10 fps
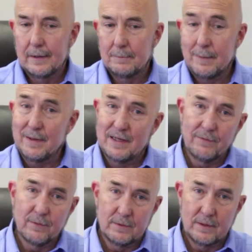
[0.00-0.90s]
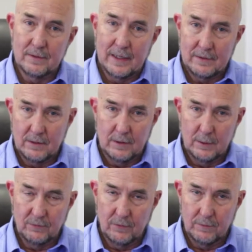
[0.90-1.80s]
may be different than that
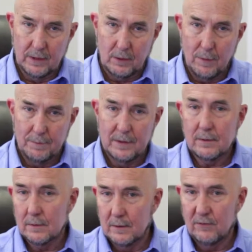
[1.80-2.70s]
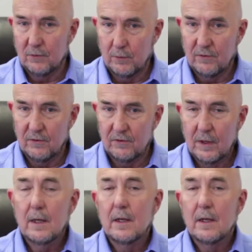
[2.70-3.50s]
comes from the equipment or other sources,